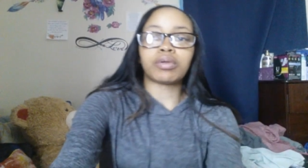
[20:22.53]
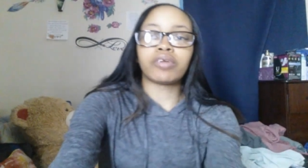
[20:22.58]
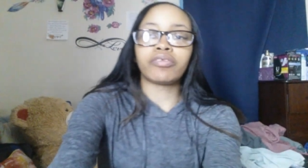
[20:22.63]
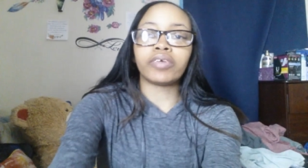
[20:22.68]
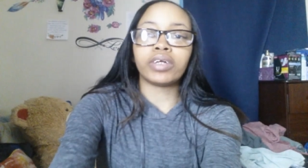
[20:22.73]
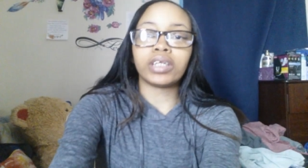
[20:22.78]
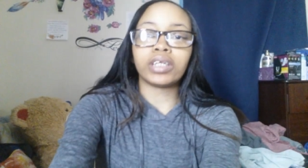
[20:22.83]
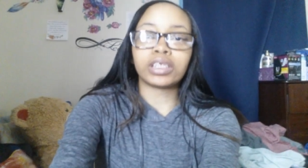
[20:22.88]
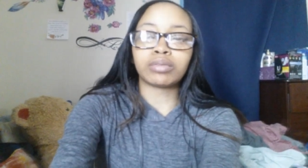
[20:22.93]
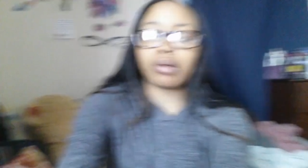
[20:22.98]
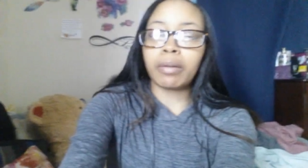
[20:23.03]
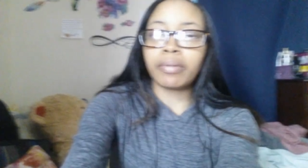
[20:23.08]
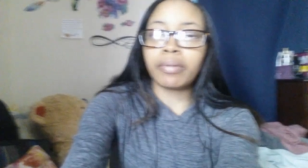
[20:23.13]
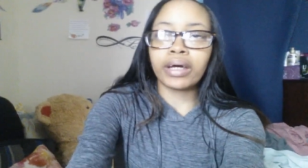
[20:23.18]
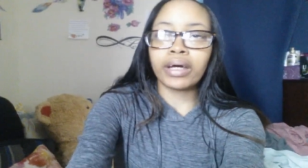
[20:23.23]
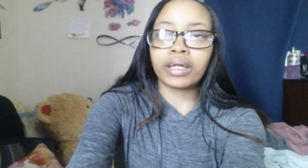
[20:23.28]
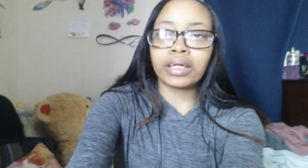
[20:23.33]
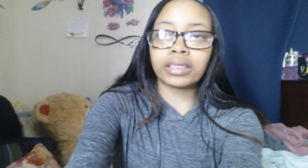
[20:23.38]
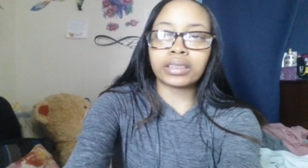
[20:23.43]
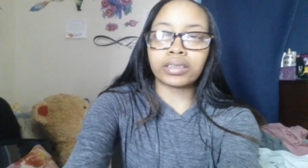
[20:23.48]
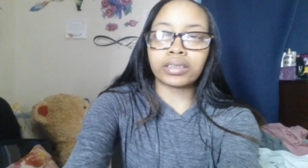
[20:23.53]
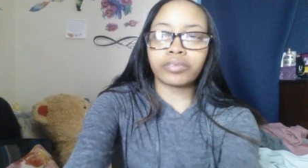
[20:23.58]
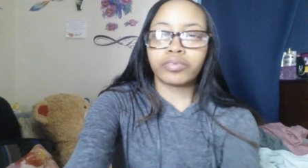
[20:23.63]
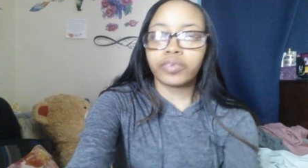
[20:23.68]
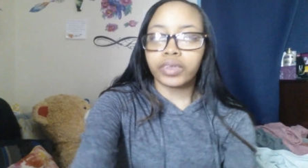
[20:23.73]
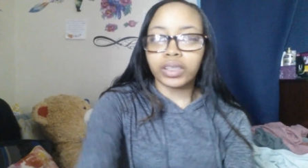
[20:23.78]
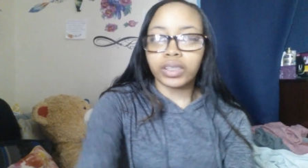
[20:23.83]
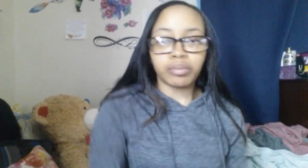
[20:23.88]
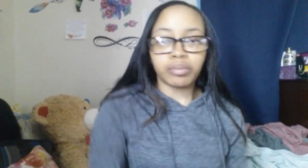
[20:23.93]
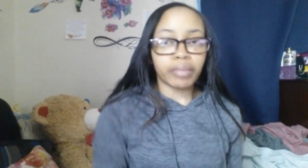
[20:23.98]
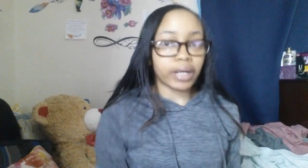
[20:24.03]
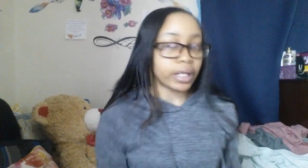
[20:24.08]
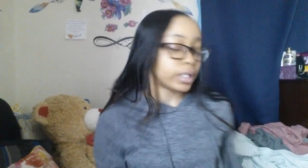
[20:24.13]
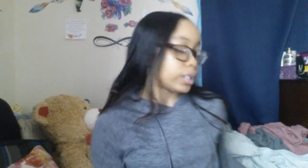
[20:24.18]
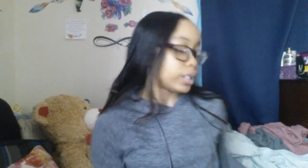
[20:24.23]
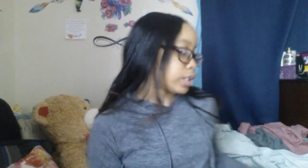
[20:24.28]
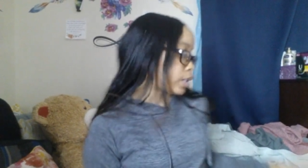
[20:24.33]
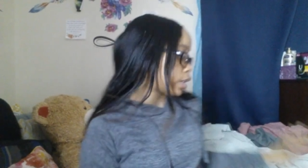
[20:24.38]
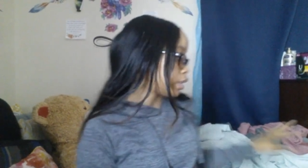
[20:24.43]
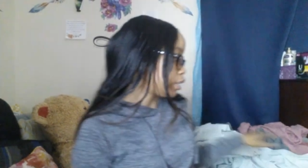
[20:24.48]
my feelings. My bed isn't fully
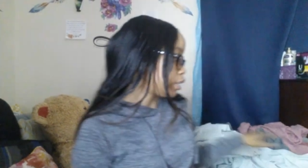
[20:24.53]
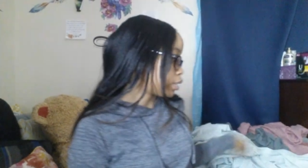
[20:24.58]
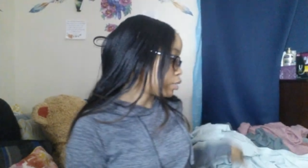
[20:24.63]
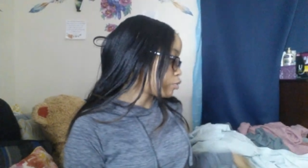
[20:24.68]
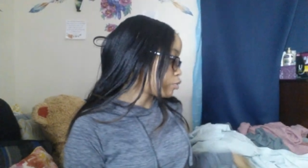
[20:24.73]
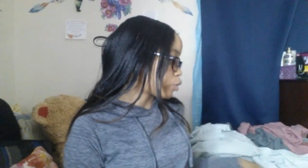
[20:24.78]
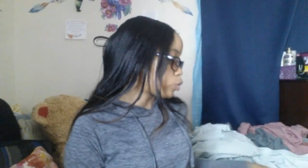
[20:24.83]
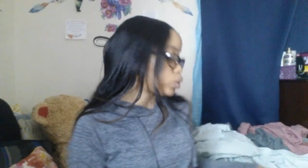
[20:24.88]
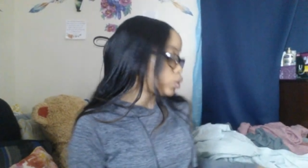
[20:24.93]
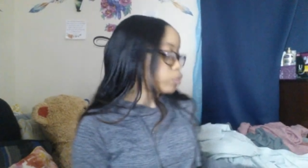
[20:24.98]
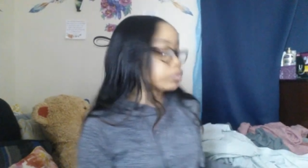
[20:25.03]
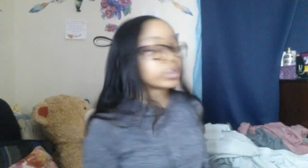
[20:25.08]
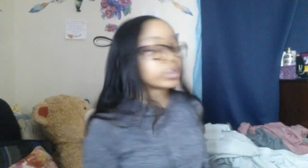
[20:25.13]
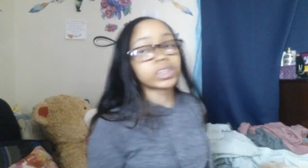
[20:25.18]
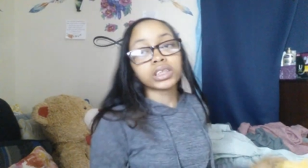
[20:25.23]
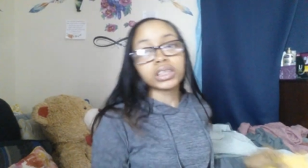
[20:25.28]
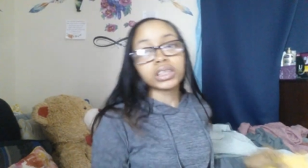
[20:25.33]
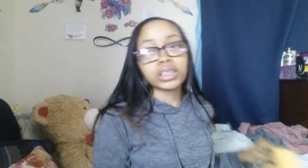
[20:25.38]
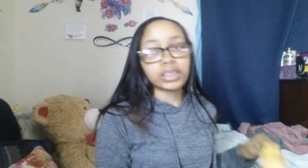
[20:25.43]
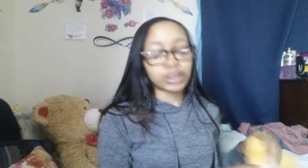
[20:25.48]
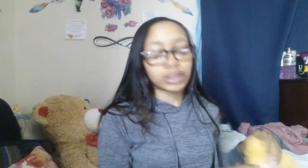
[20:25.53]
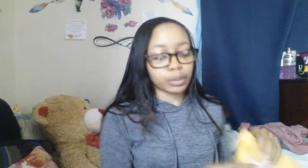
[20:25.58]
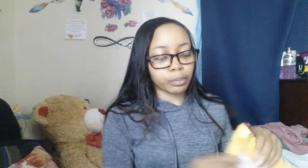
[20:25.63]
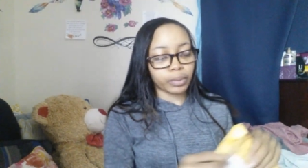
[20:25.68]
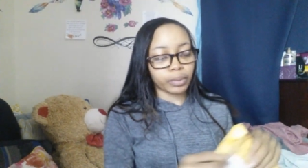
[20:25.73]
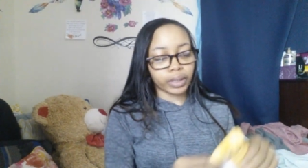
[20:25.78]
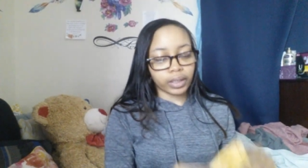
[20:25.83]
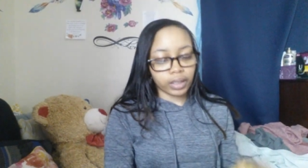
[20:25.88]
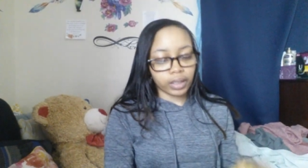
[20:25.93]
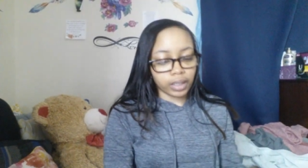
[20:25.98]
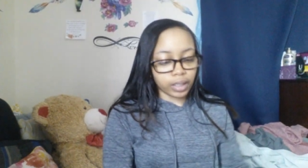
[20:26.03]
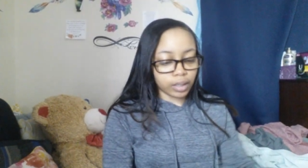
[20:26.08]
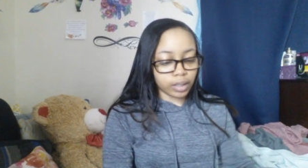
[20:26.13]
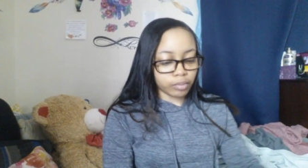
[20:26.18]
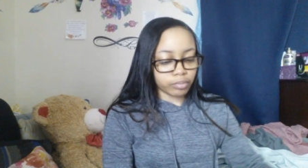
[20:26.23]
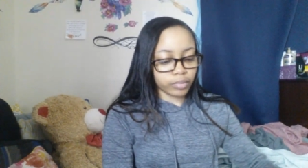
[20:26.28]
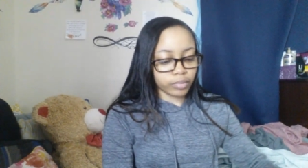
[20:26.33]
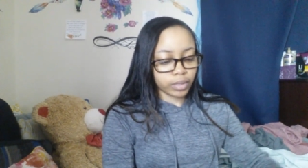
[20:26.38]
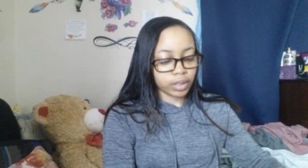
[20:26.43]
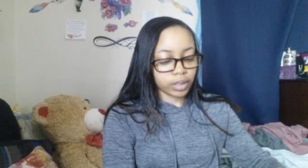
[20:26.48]
made yet. I need to fold up the sheets, but, um,